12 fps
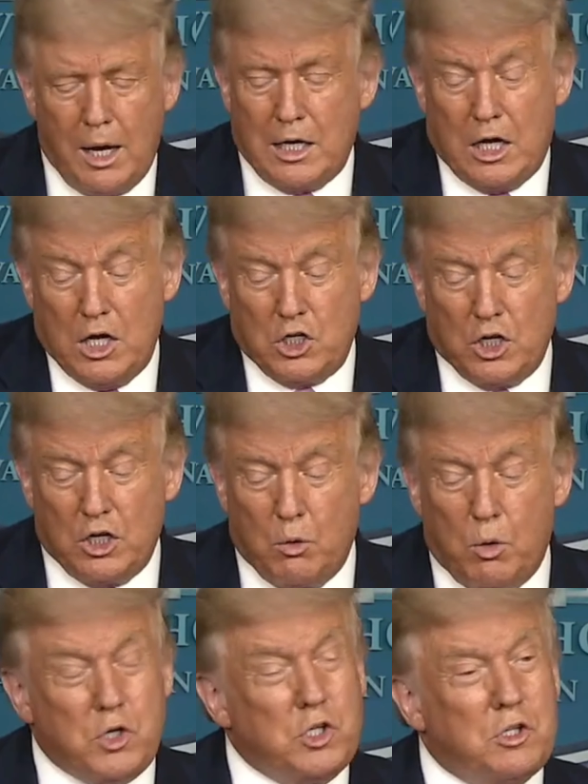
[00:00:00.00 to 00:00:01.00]
I can't tell you
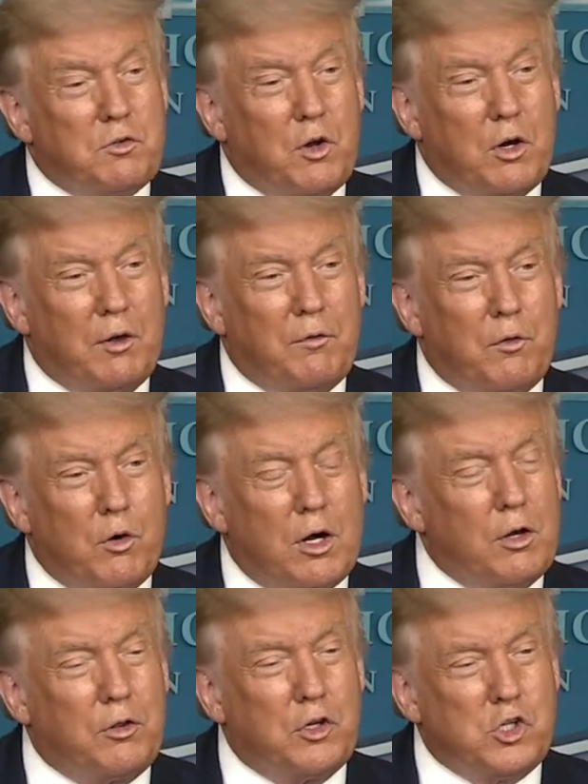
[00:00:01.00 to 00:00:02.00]
what she's voting for. I
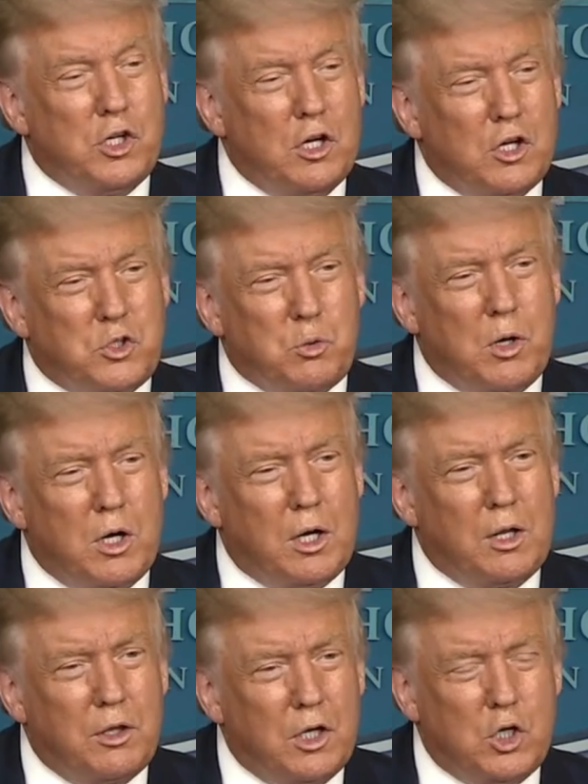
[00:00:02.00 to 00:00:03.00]
don't think she knows what. I
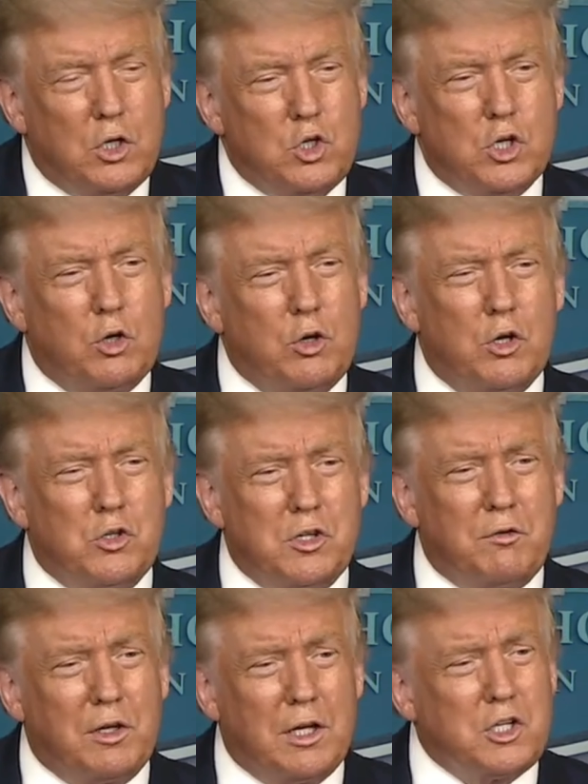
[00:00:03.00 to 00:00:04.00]
think Joe knows
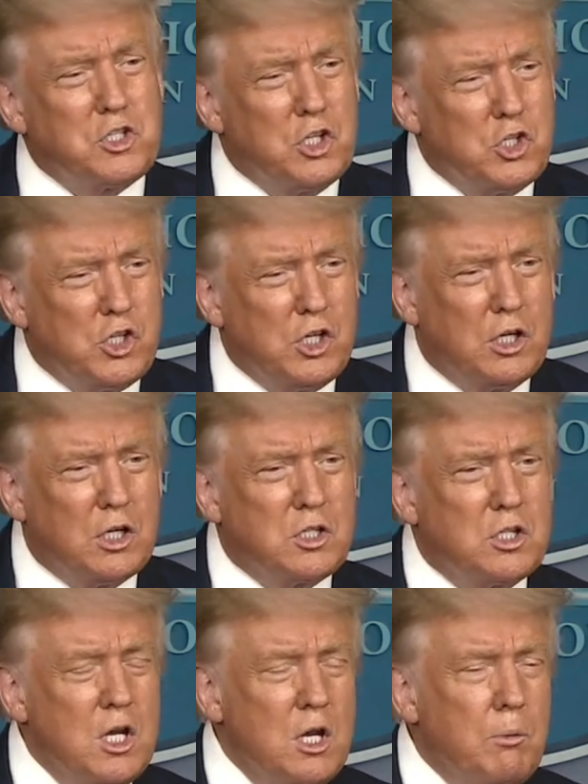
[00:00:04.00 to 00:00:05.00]
even less than she does.
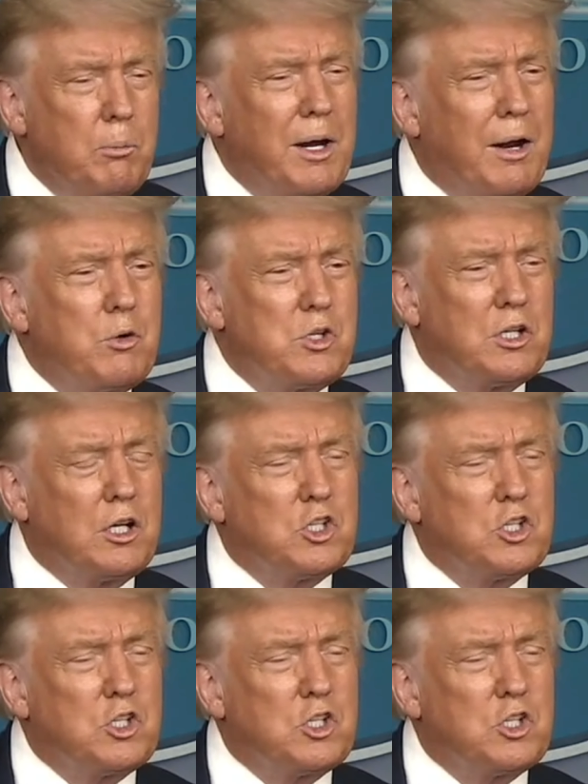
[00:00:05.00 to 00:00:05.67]
But I was a little